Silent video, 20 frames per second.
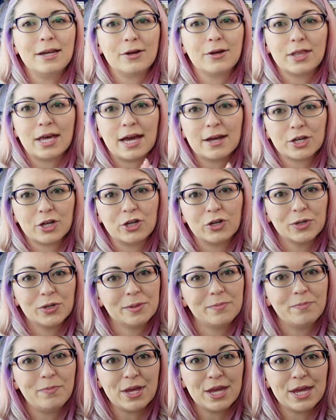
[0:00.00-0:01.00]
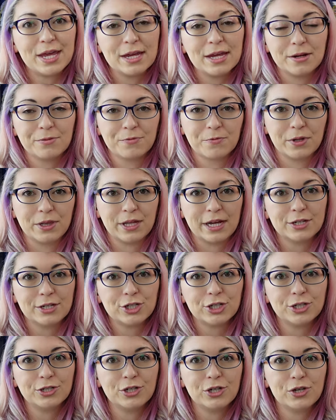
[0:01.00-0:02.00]
Now that could be in
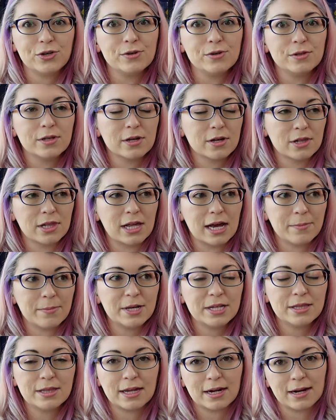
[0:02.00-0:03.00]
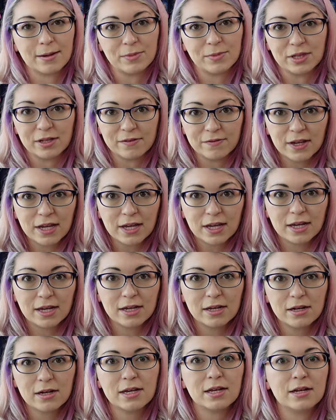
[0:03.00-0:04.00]
relation to the climate that I'm living
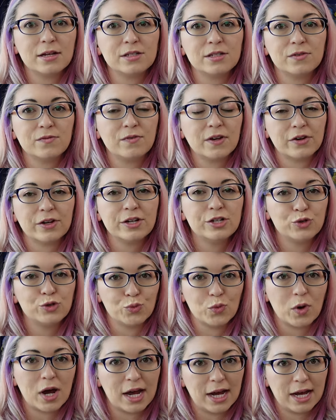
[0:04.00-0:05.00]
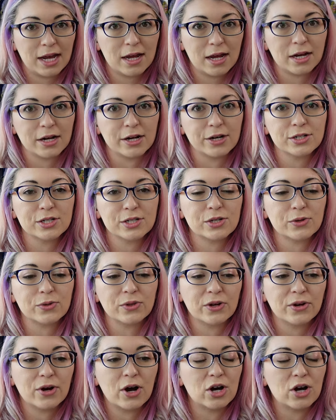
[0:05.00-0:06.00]
in. It is very dry here. So
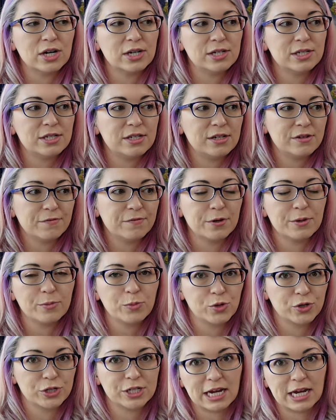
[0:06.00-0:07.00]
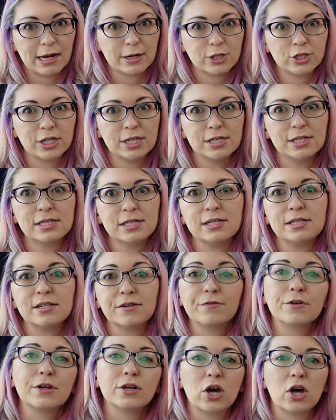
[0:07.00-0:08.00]
there are different protections and
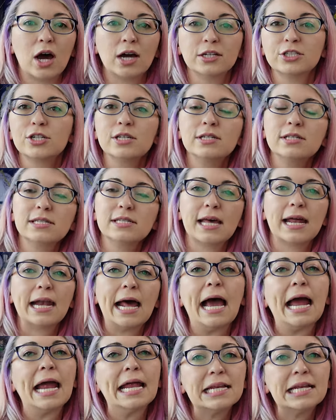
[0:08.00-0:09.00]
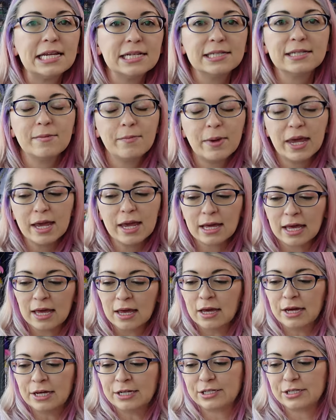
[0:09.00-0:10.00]
different cautions that I need to make
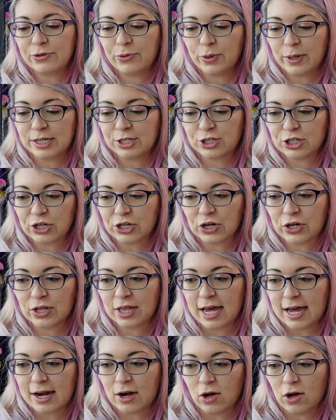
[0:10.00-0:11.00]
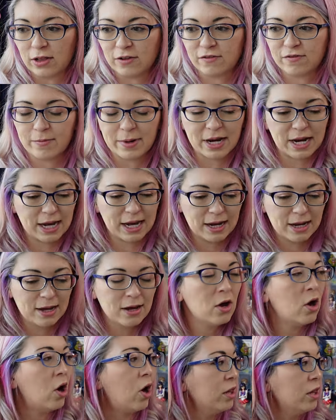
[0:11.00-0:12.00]
to ensure that all of my
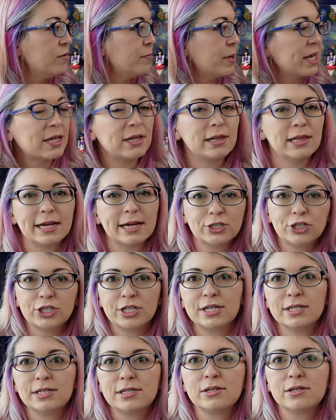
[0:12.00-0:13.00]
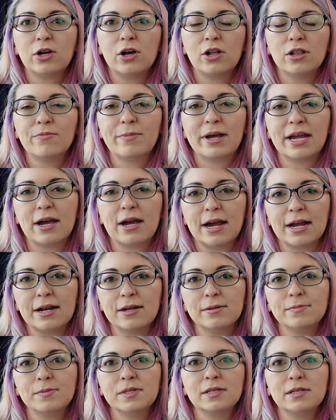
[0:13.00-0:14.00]
all of my collections and all of my
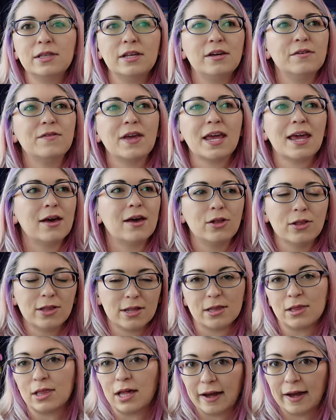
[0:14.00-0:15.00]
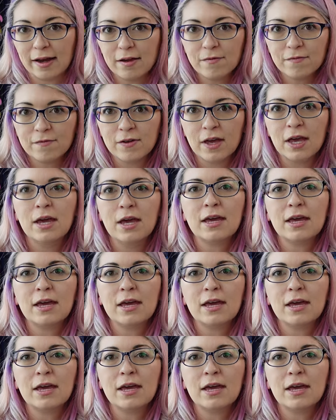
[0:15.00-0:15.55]
items live a healthy life.